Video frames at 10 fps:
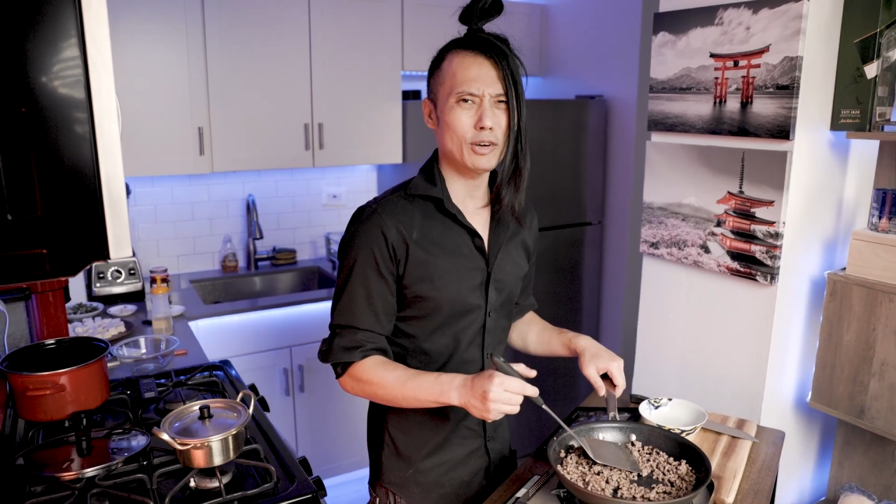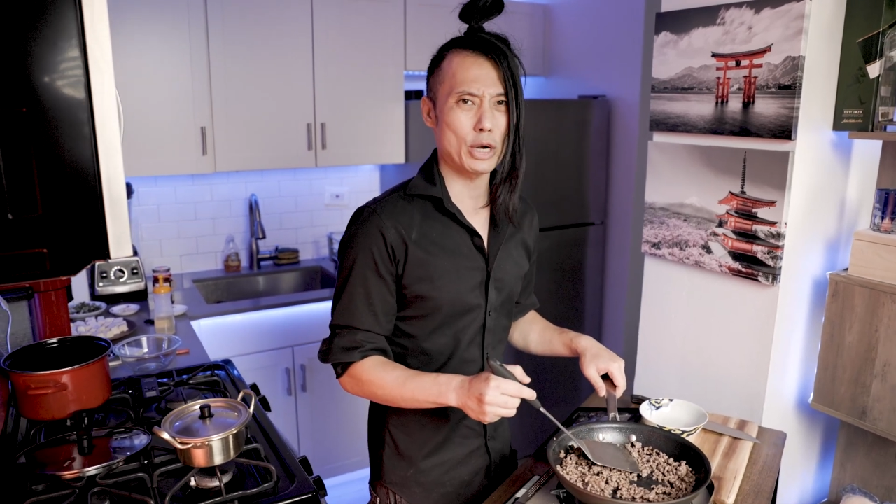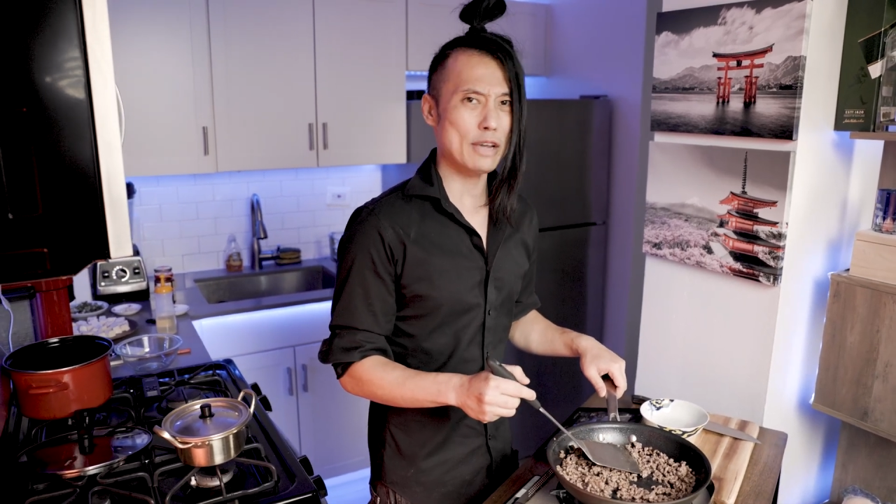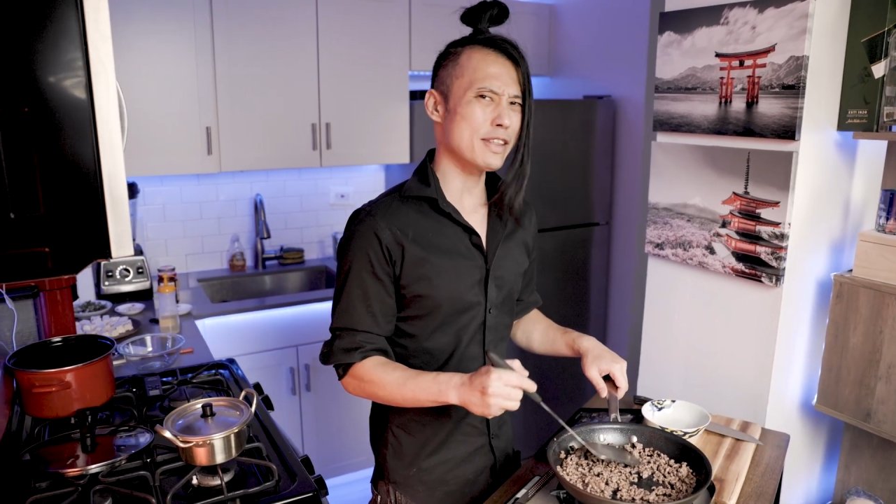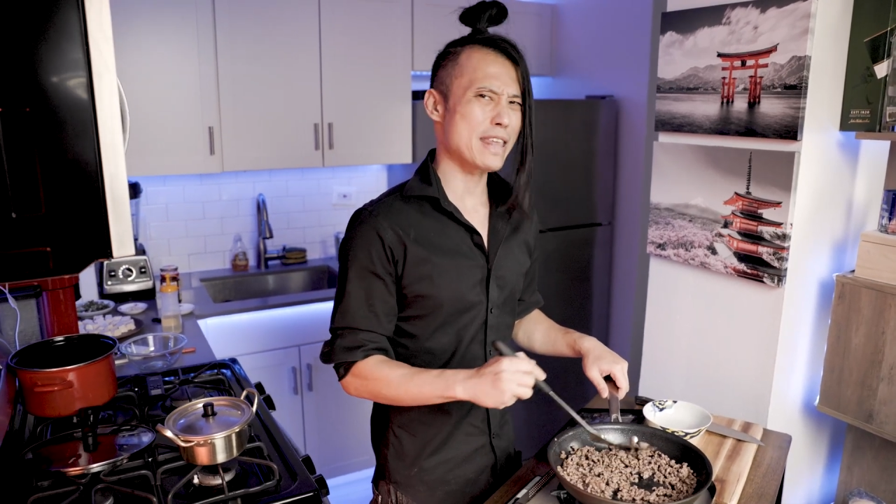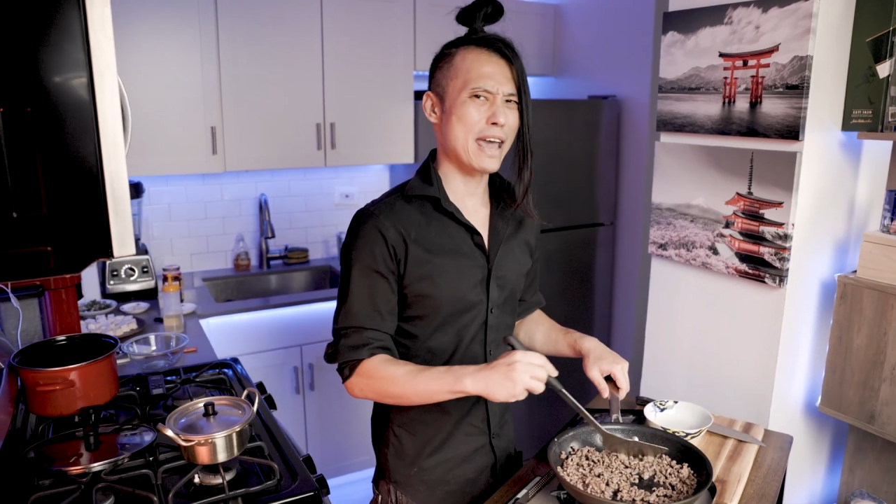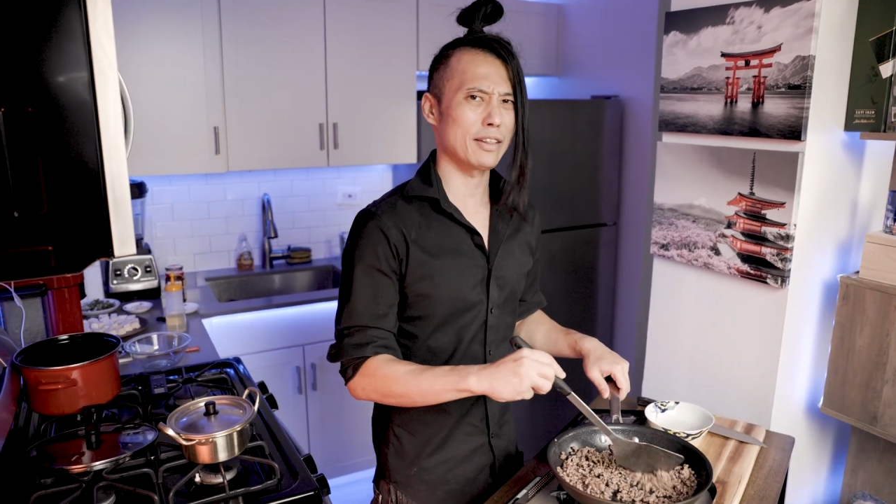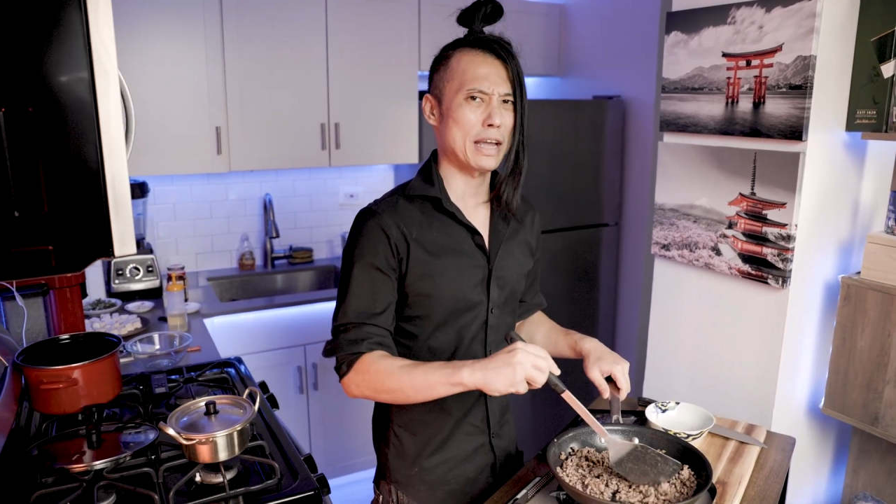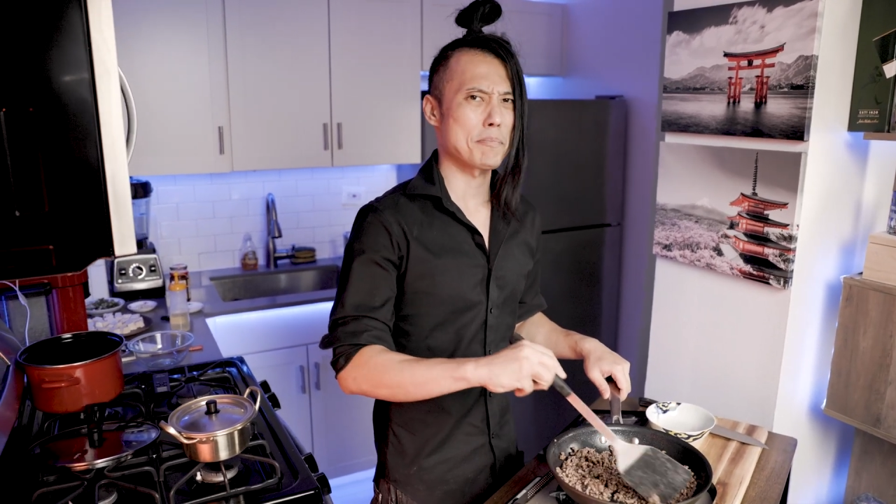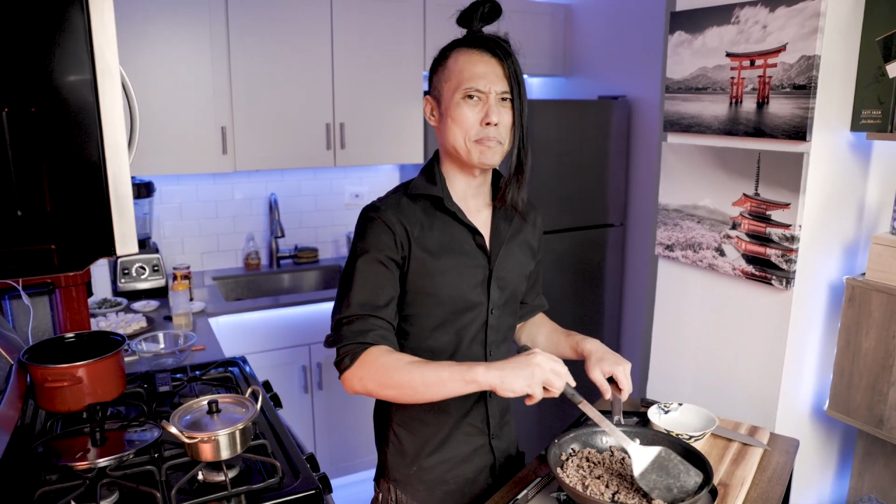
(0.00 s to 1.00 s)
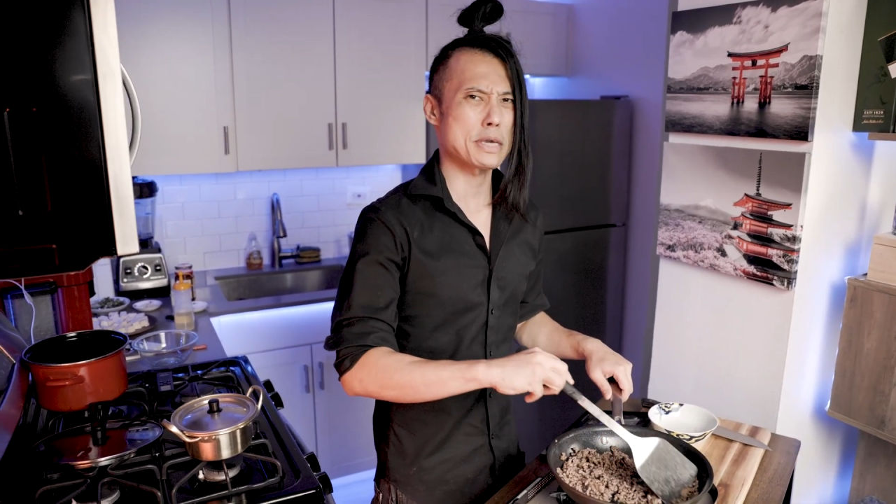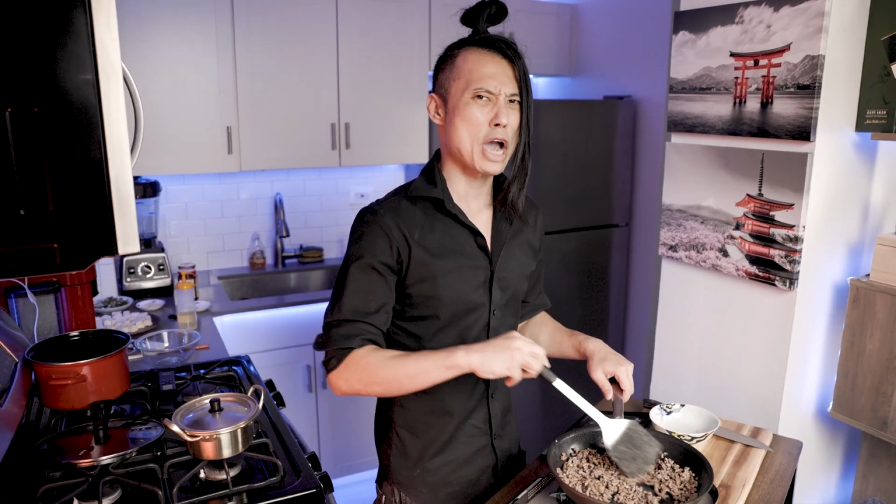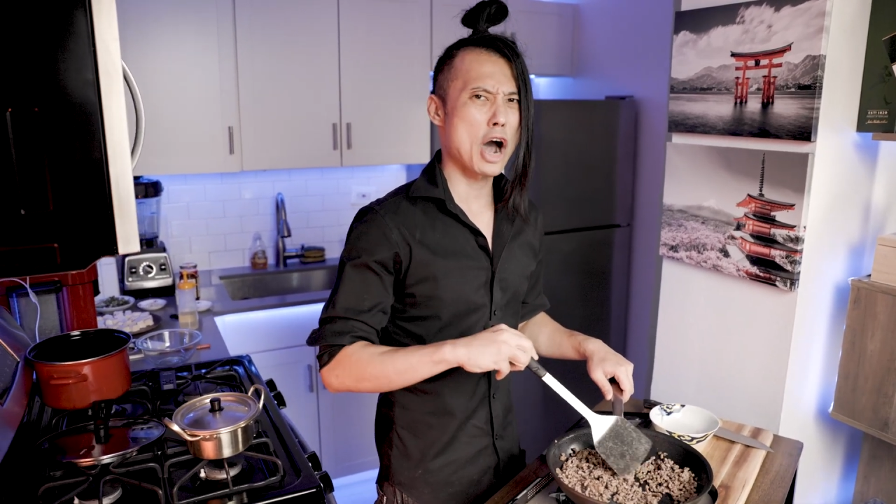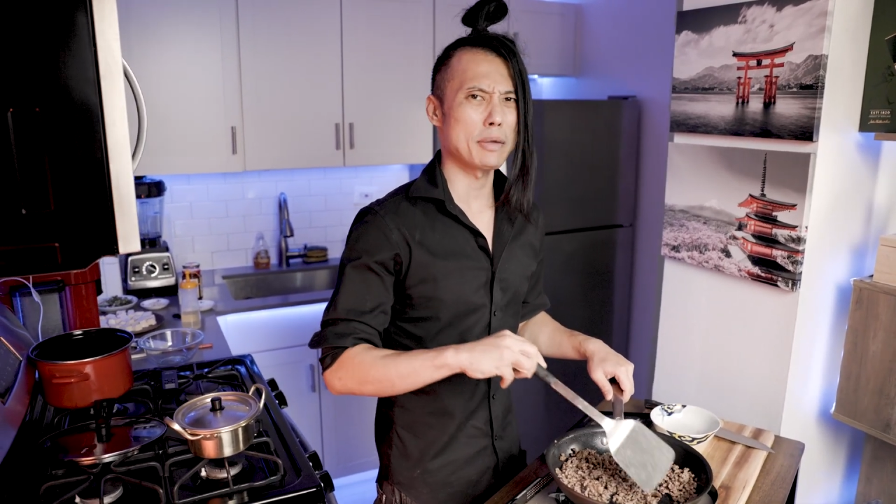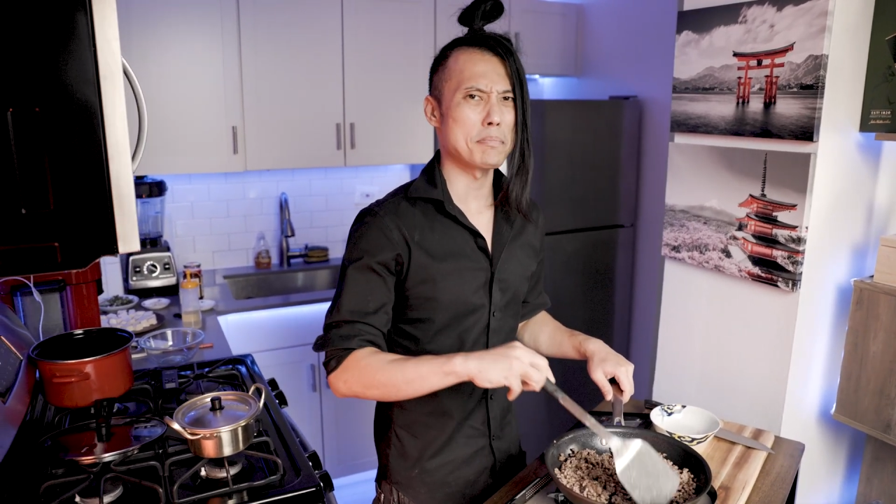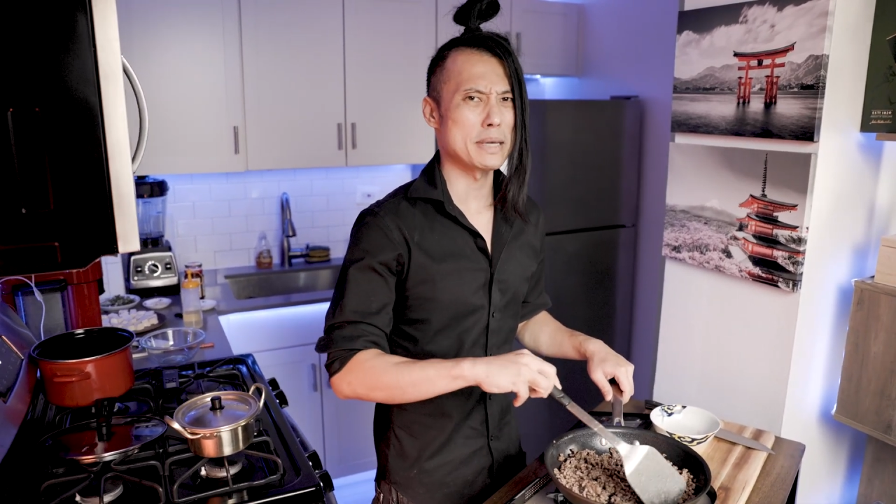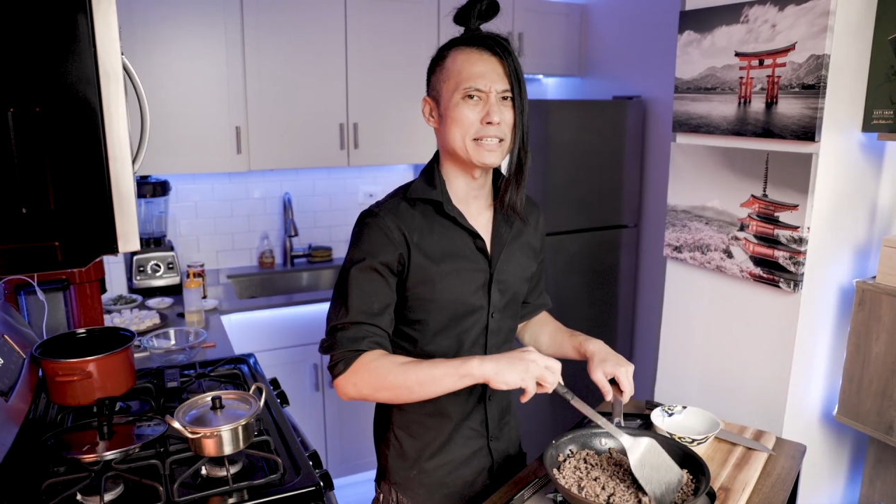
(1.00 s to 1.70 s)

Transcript: or even that like Beyond